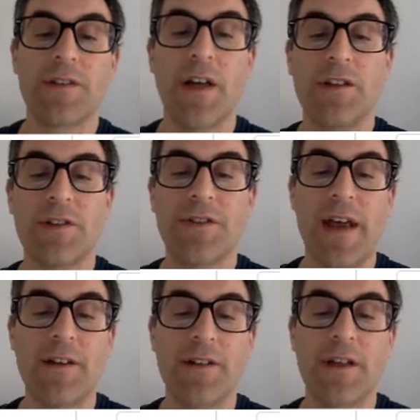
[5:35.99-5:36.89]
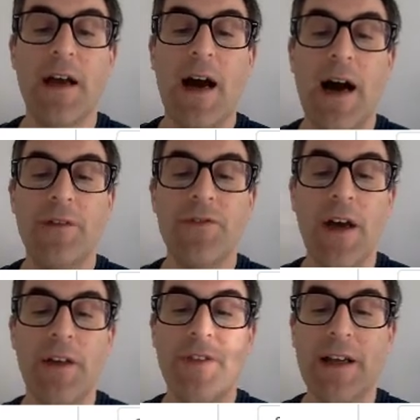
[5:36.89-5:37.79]
and you just send it, and
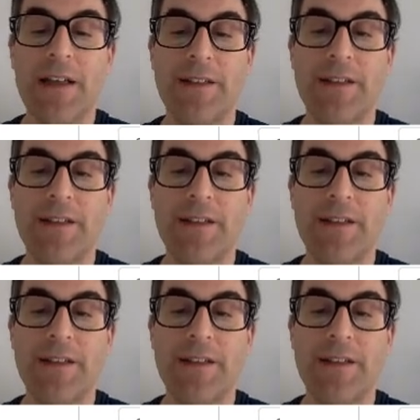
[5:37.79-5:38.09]
that is